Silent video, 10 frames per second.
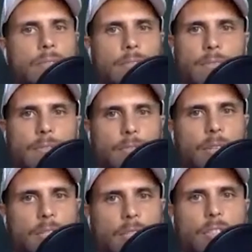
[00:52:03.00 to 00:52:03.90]
of
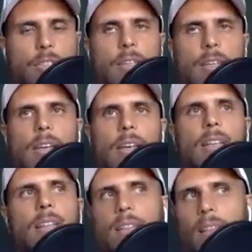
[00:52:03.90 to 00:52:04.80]
transition.
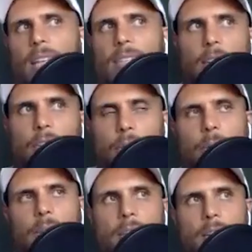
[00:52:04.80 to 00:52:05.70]
The last thing I'll throw
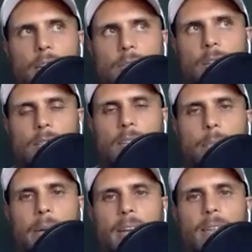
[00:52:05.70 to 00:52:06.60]
in there, I know it's a lot to
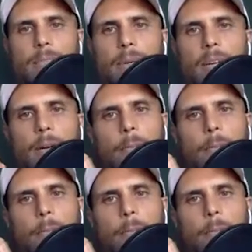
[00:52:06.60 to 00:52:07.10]
unpack, but